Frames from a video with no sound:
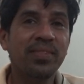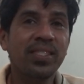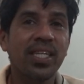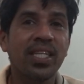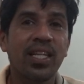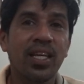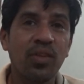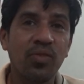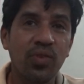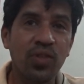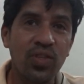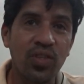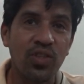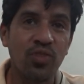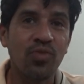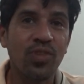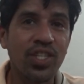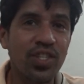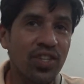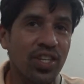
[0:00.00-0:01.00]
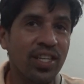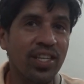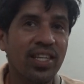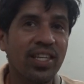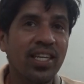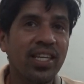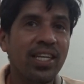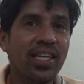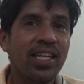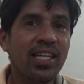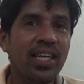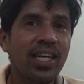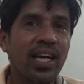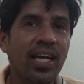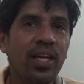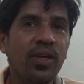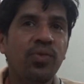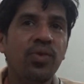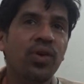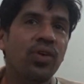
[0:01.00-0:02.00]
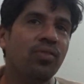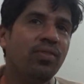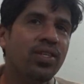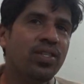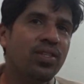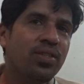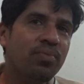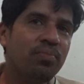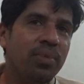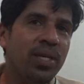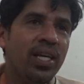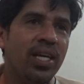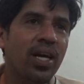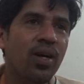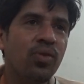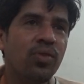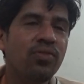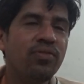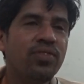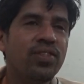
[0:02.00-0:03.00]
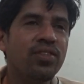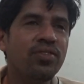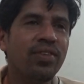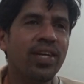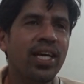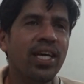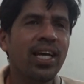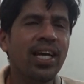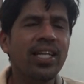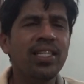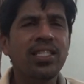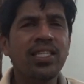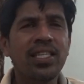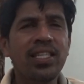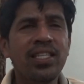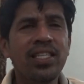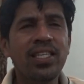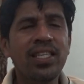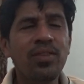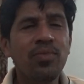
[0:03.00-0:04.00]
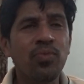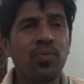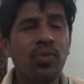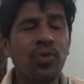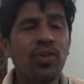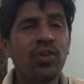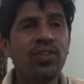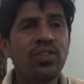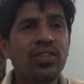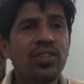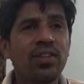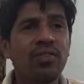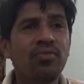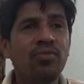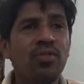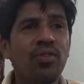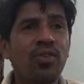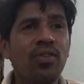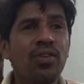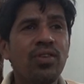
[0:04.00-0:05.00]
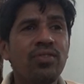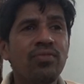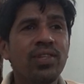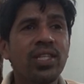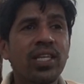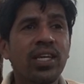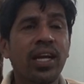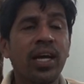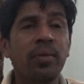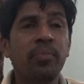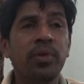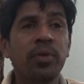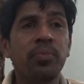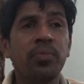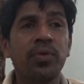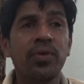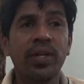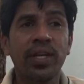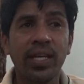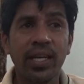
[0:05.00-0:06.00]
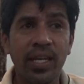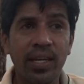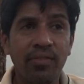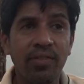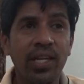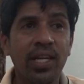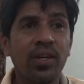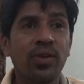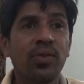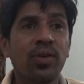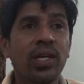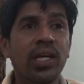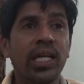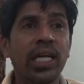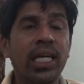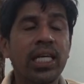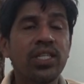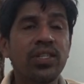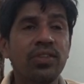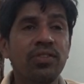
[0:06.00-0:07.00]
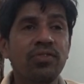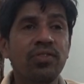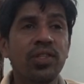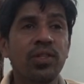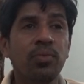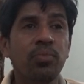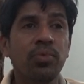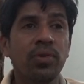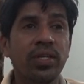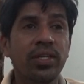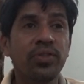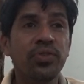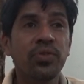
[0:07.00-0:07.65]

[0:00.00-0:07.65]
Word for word: And that was his vision. And he would always be out of his way. And since he was involved with crime reporting, he had very good connections with the police.